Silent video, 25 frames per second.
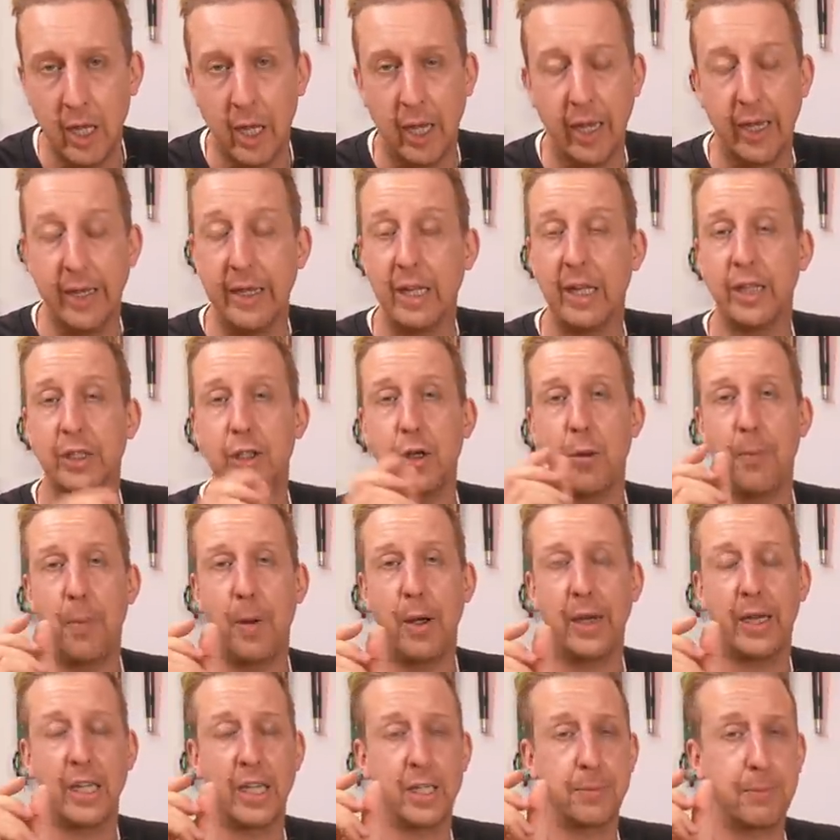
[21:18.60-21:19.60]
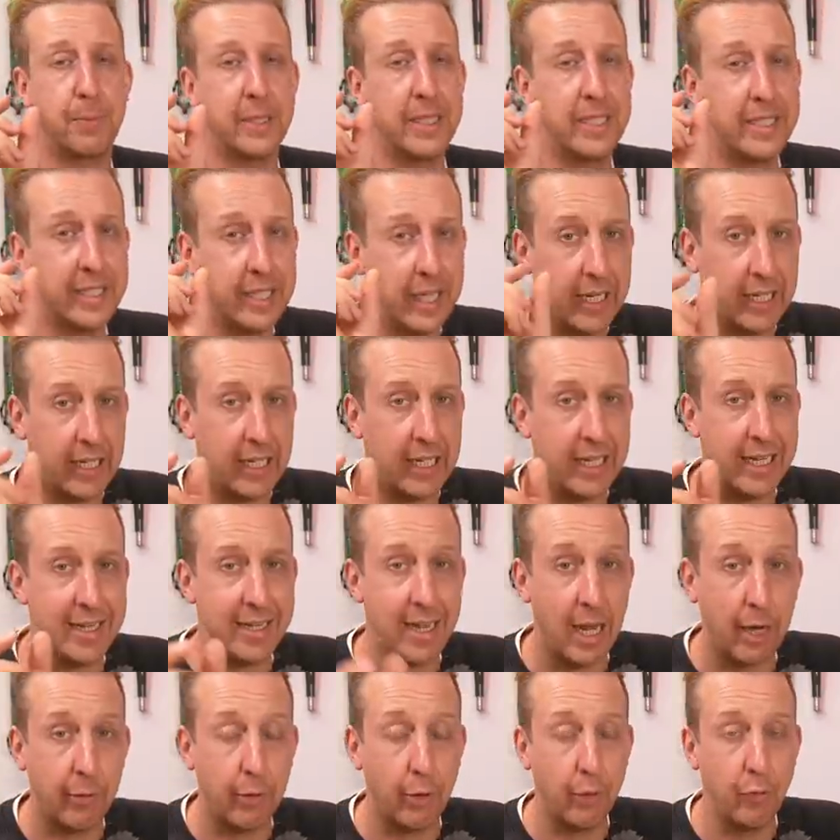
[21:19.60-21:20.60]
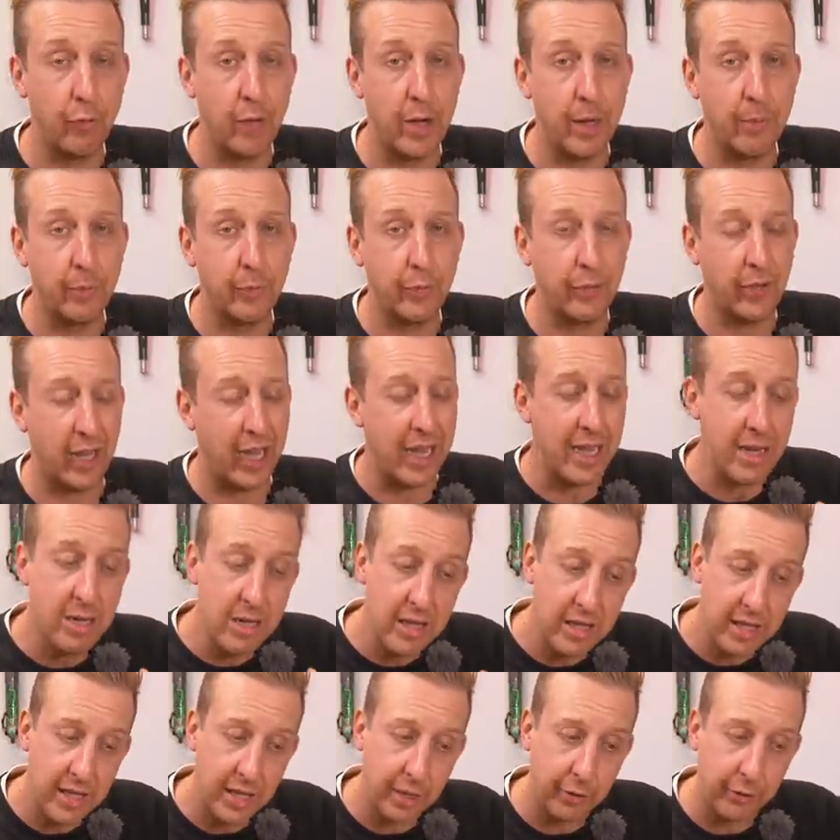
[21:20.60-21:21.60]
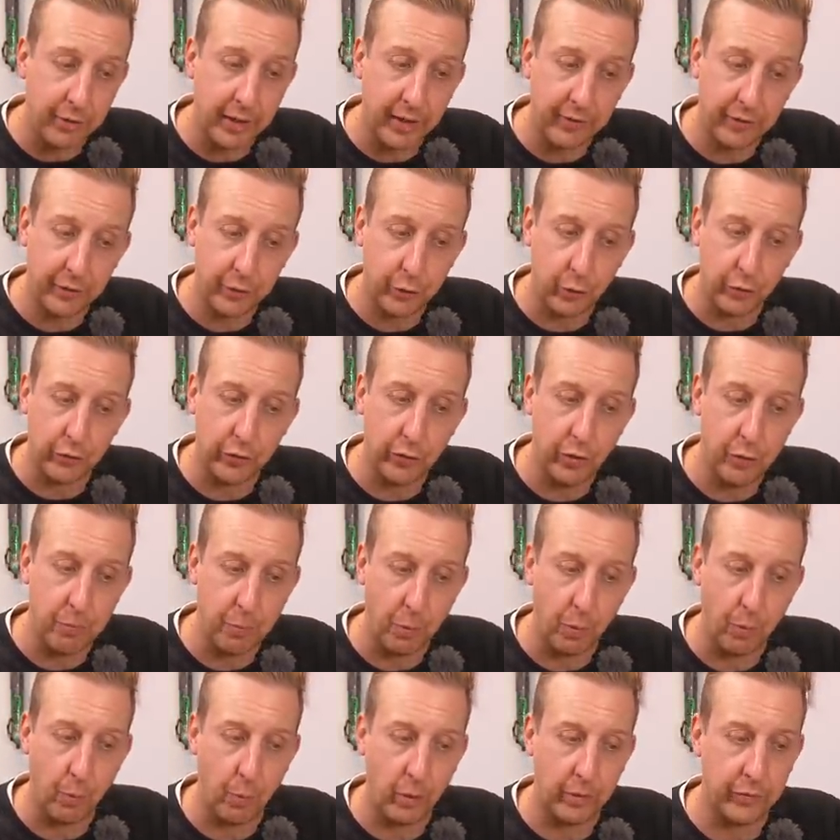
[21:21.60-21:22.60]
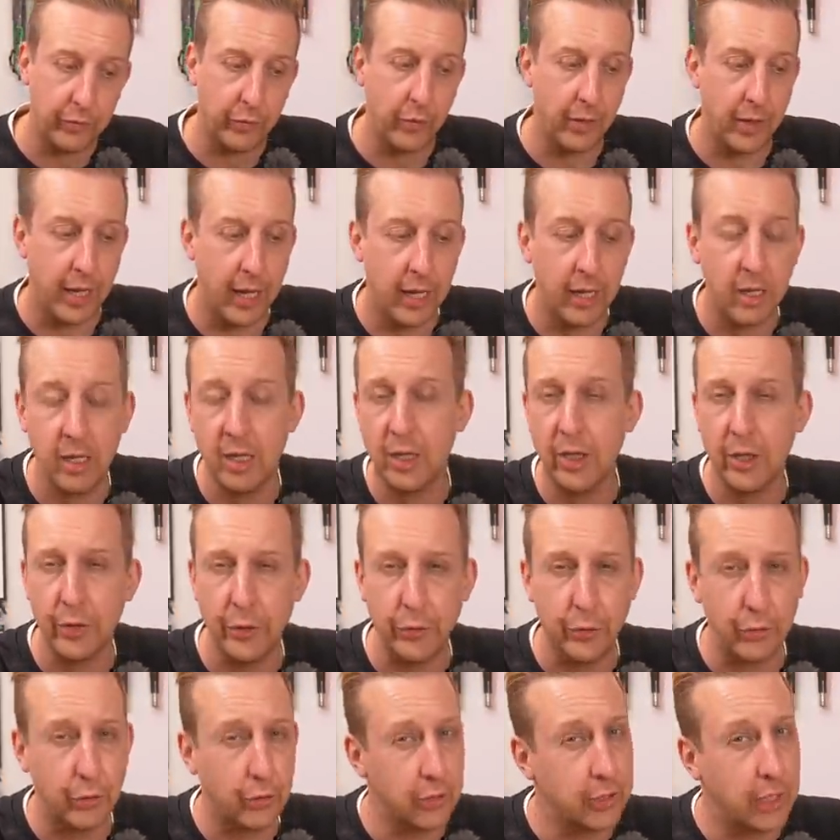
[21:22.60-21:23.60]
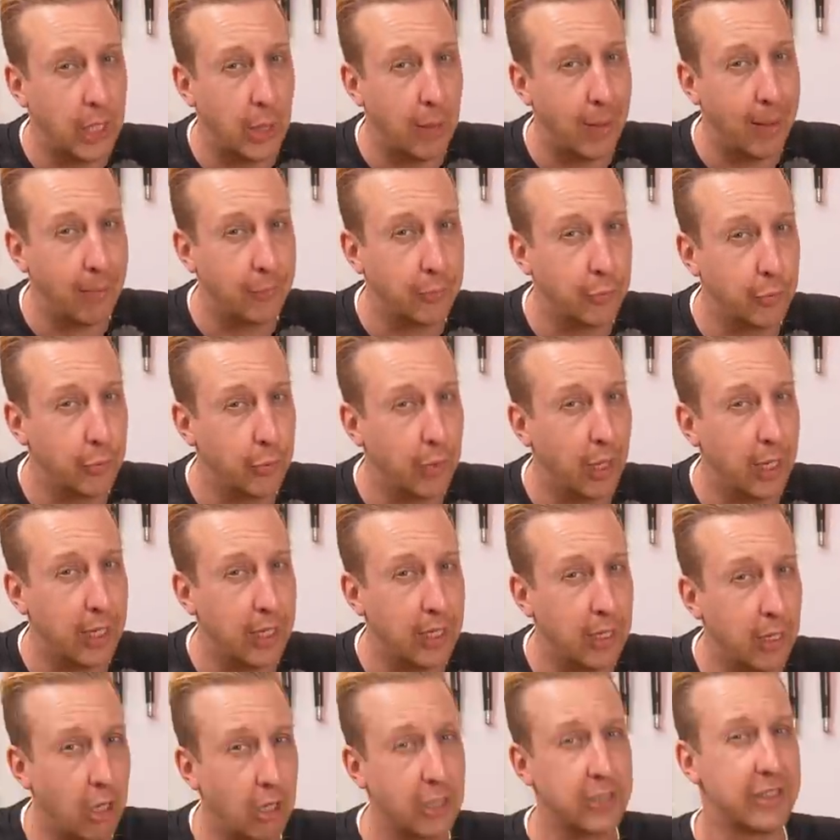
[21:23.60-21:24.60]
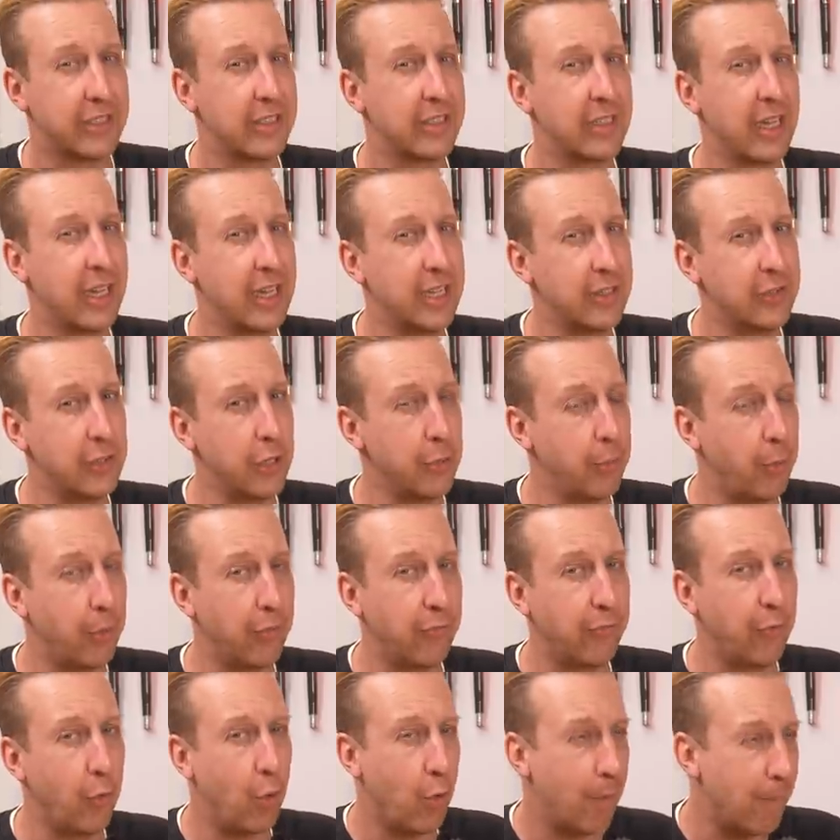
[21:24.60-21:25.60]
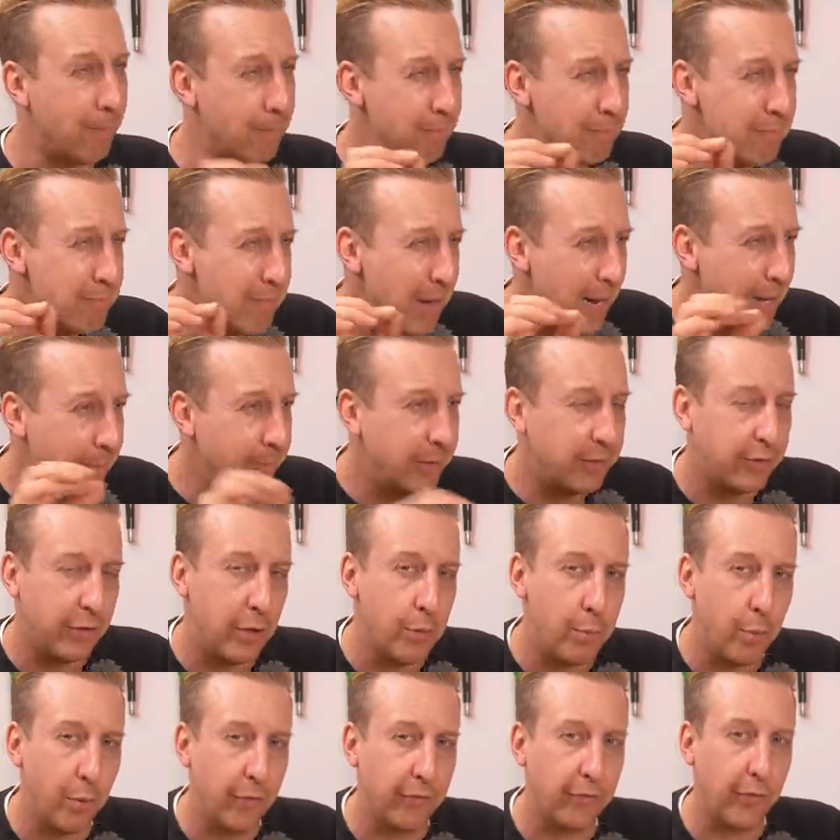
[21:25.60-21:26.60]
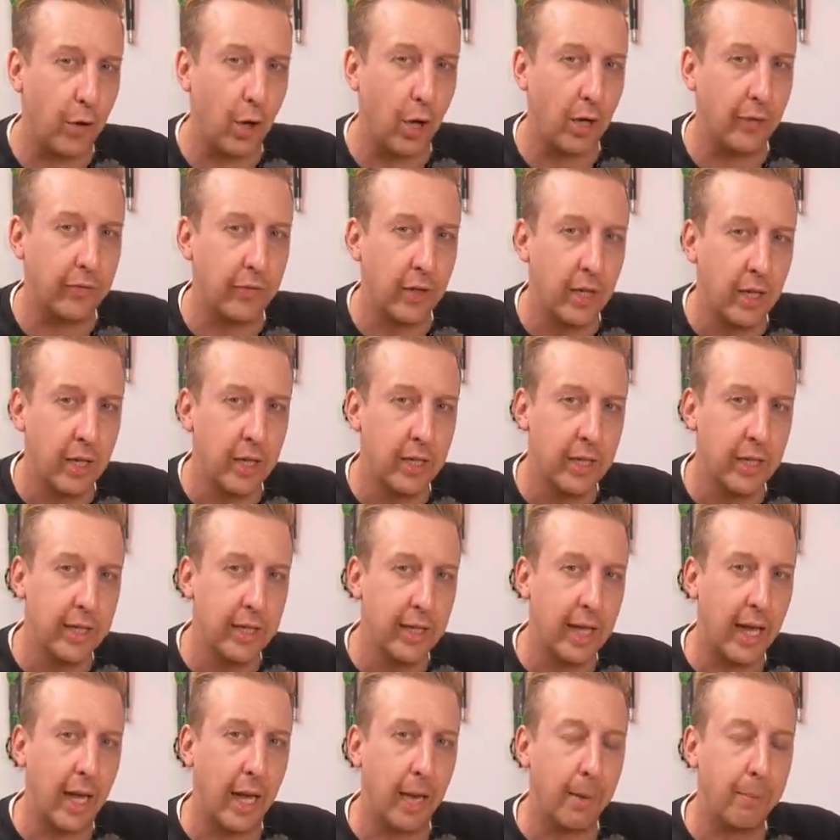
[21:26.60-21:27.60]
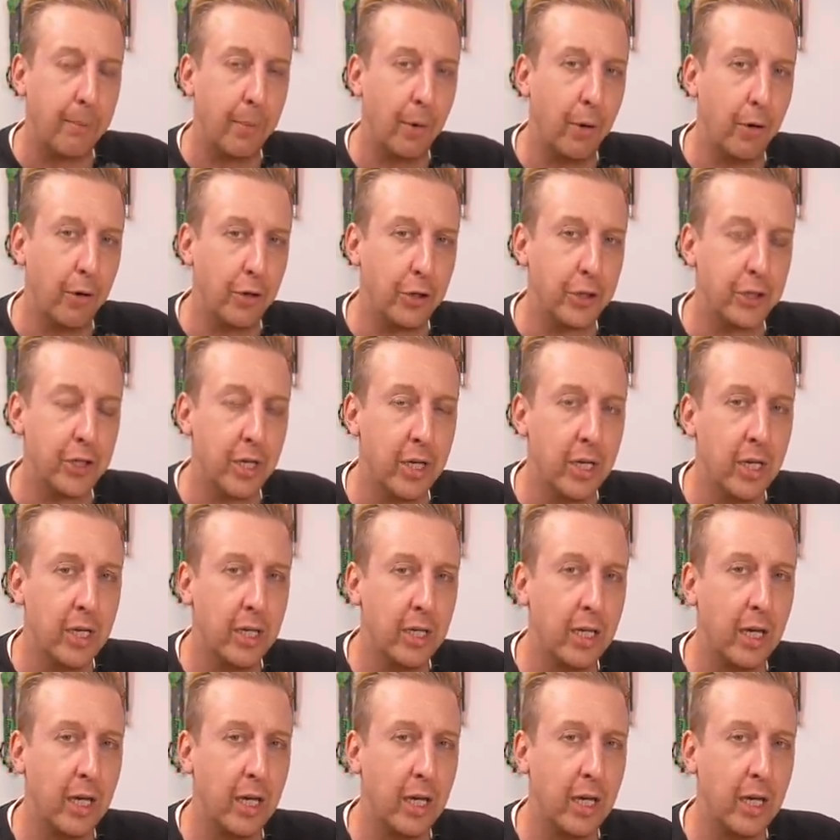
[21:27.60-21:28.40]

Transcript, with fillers: Uh, unless your bike has particularly narrow rims, in theory, if it's got two point ones on there, you could go up to a, I'd say two point four, maybe two point five at a push.